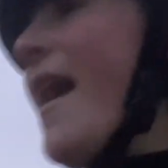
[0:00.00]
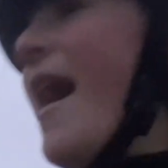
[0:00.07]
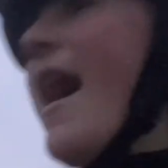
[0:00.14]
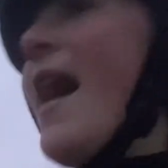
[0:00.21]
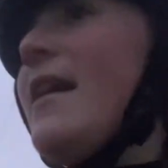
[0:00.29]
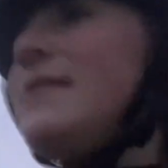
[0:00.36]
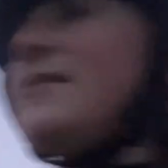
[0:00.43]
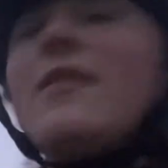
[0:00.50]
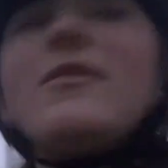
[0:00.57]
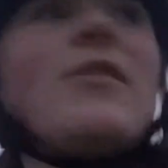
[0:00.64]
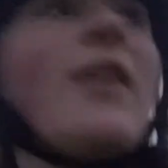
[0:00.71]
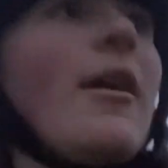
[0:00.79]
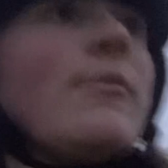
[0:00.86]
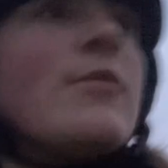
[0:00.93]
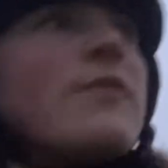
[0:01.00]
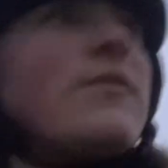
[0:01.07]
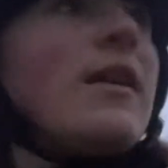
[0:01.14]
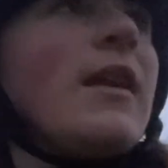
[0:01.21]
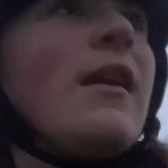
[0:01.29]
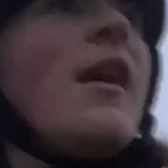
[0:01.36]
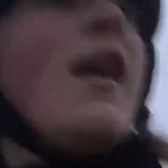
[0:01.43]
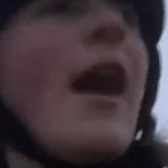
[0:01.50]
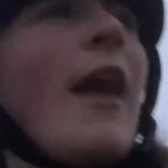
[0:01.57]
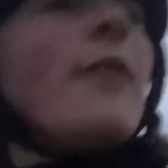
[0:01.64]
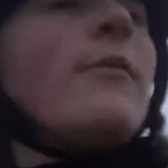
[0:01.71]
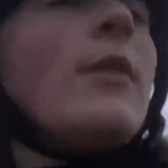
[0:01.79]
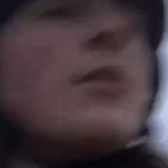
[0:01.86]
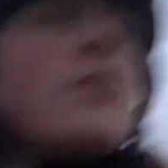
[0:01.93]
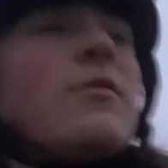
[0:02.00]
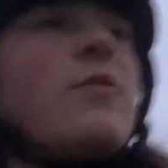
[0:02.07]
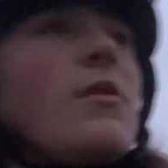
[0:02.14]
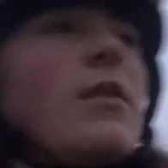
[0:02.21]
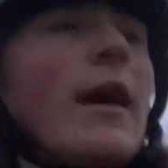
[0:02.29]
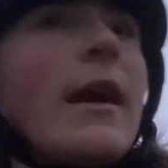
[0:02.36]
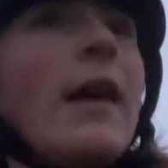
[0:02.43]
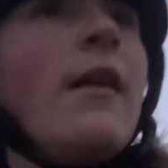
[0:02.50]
end. I don't know how much like,